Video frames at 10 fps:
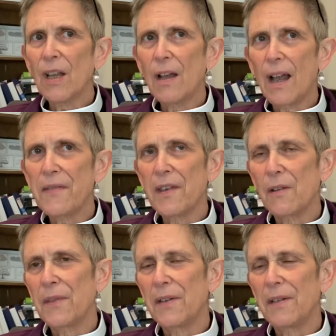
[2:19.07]
I
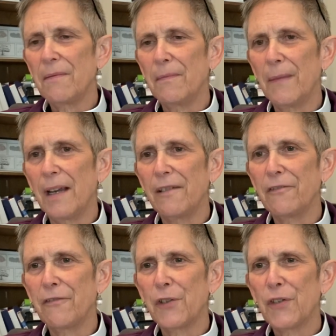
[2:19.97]
think that my
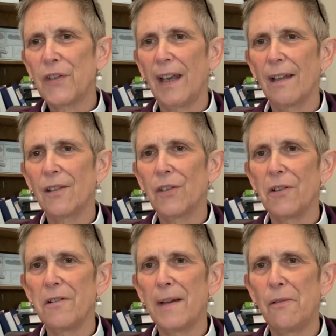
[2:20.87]
first
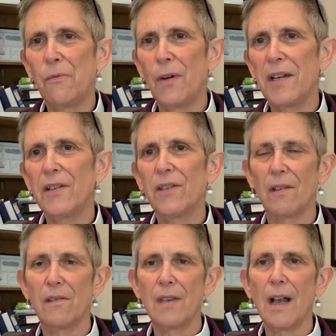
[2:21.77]
answer about what is the
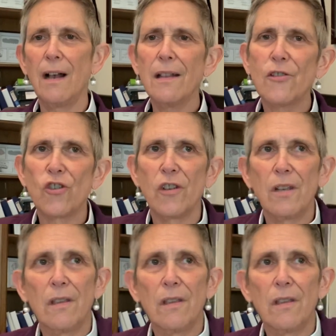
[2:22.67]
theology,